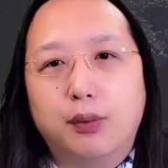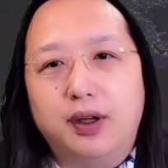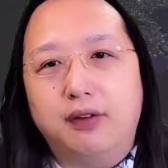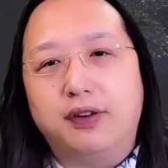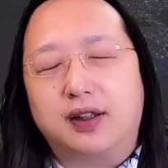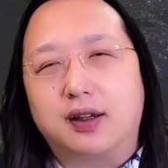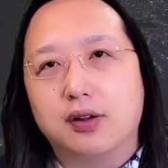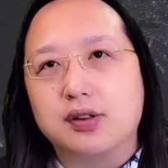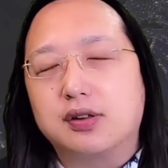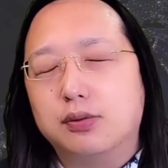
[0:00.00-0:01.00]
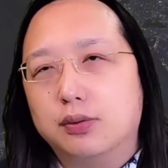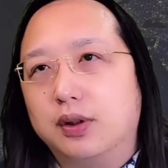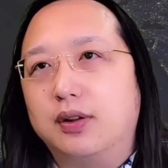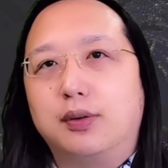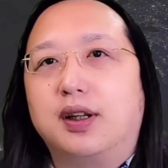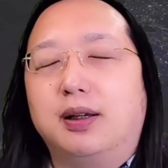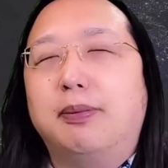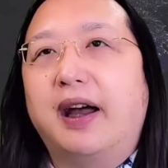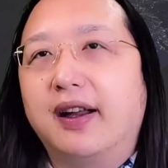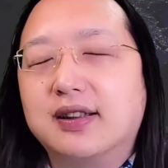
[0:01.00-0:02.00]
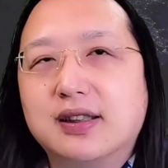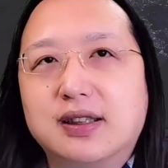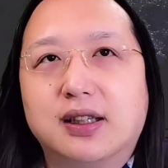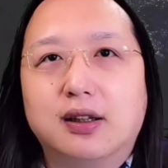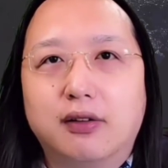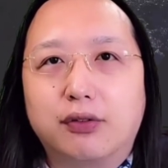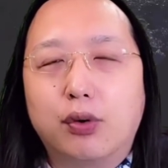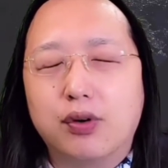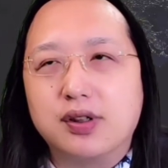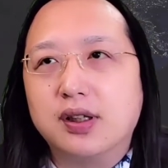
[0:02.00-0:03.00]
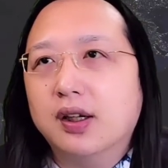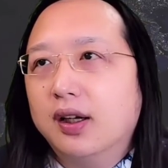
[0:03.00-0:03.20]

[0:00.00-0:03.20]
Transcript: if it goes really, really bad, then of course,